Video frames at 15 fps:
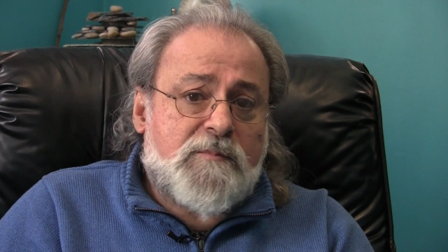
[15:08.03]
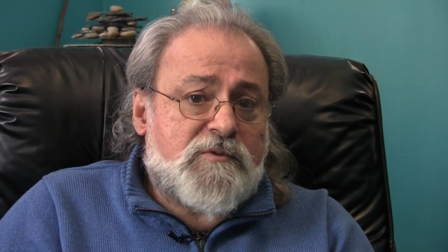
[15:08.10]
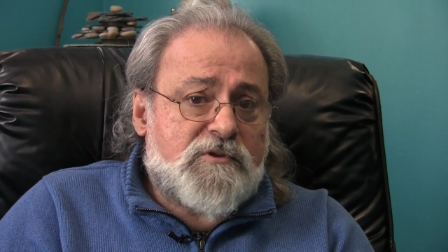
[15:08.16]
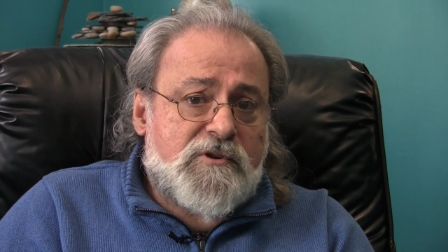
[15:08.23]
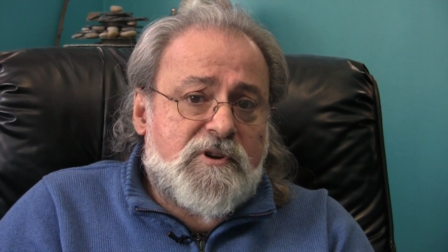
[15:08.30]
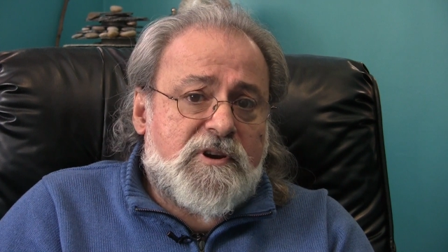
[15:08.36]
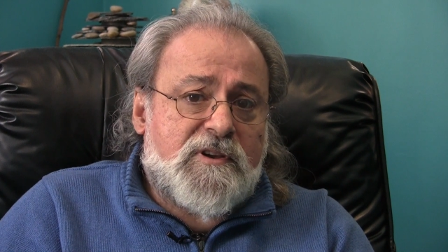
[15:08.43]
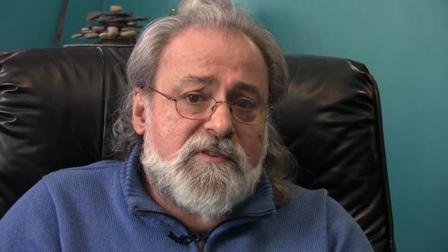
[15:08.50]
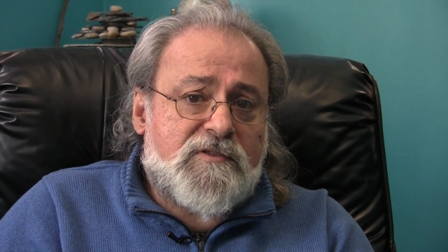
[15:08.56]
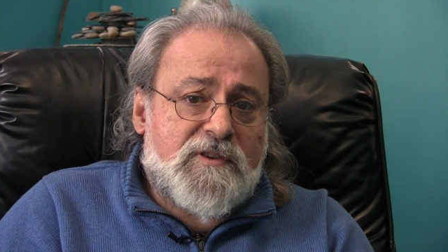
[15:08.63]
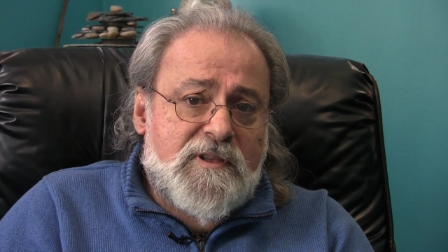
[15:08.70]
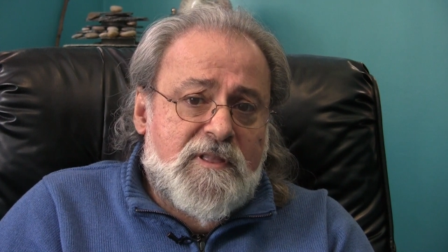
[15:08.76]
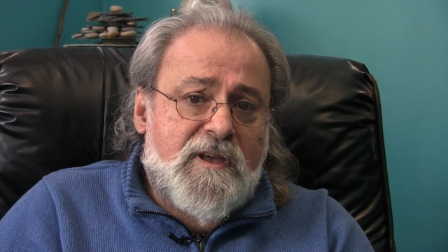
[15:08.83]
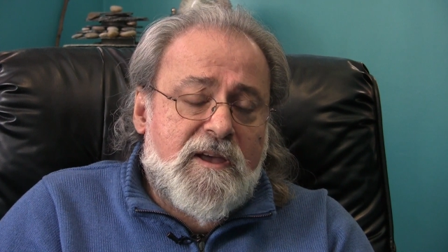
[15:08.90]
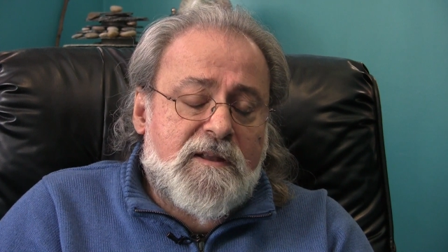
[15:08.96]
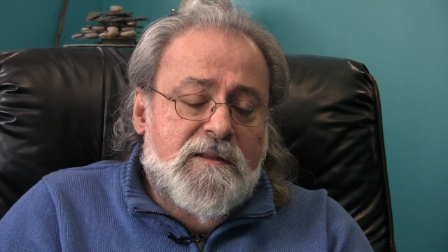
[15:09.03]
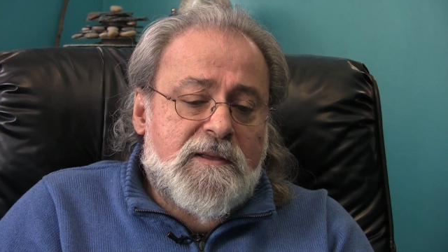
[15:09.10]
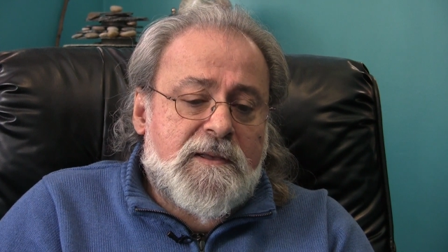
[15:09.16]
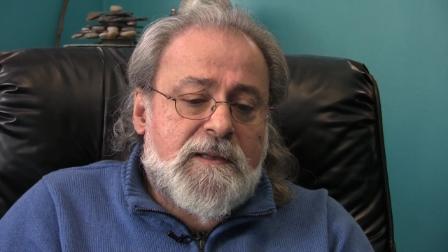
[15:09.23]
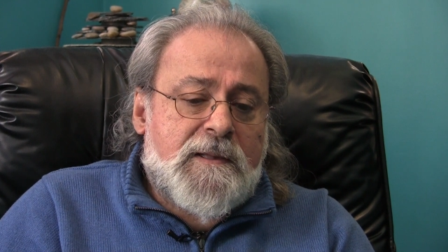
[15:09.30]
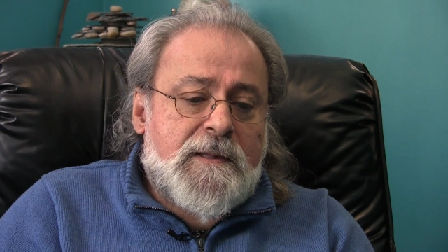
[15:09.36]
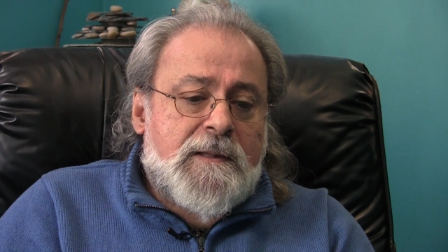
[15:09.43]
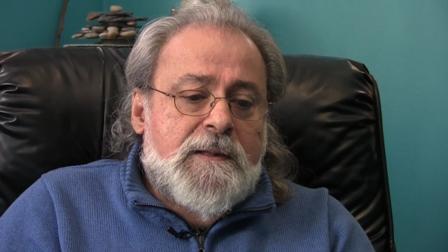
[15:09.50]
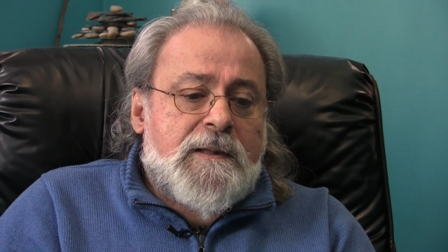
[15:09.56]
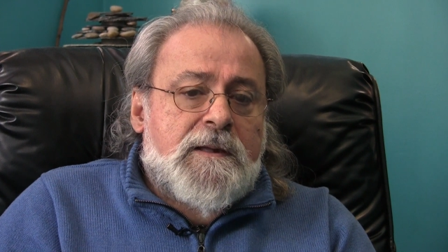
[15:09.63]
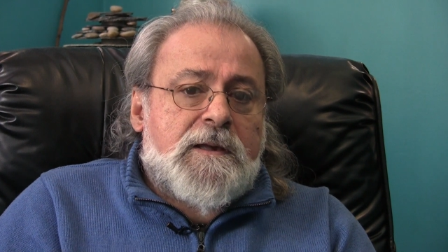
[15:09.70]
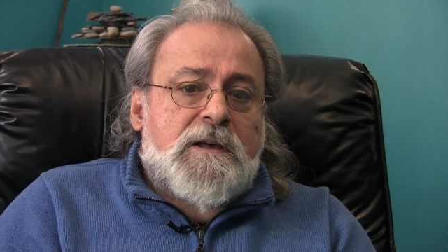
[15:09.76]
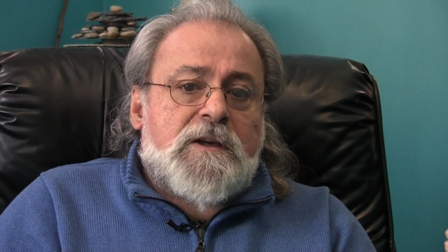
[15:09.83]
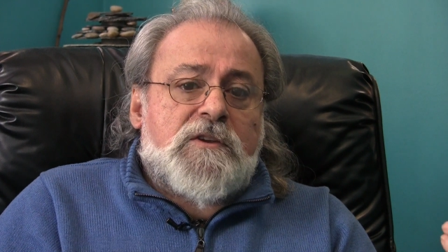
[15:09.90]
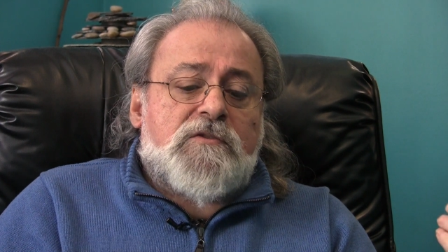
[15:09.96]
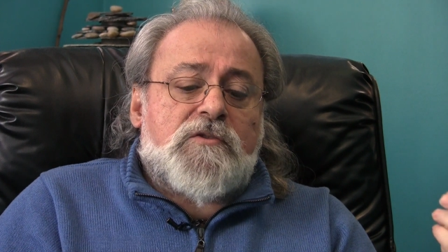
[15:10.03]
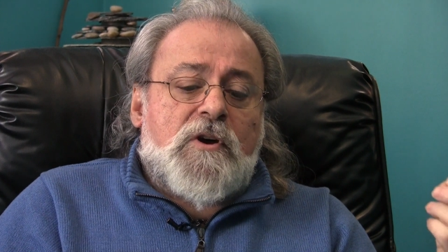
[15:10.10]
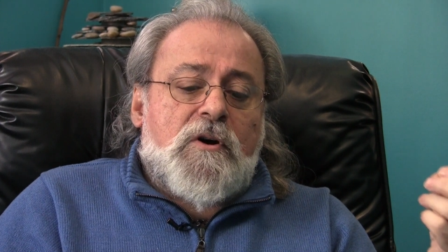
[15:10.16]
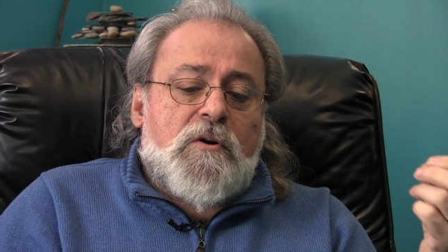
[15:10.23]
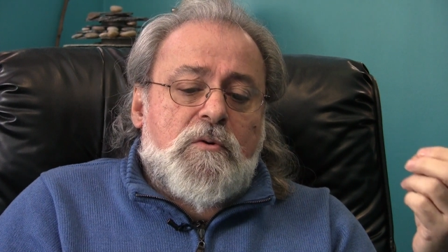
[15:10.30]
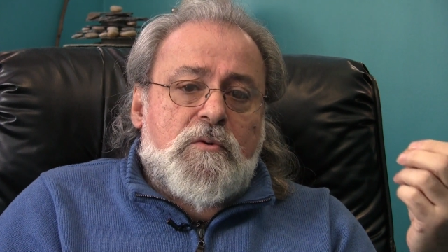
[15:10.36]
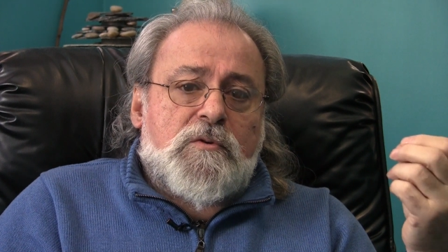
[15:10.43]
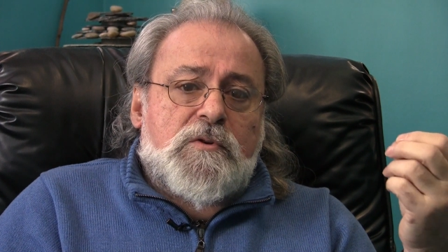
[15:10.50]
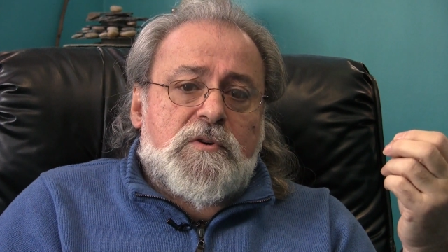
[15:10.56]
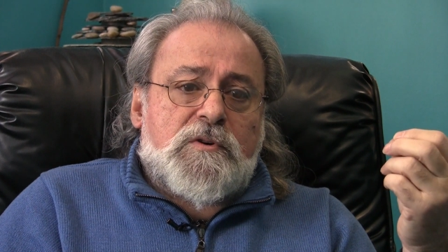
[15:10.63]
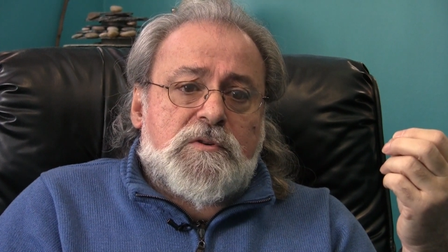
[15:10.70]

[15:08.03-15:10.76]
I'm sure you can see that. So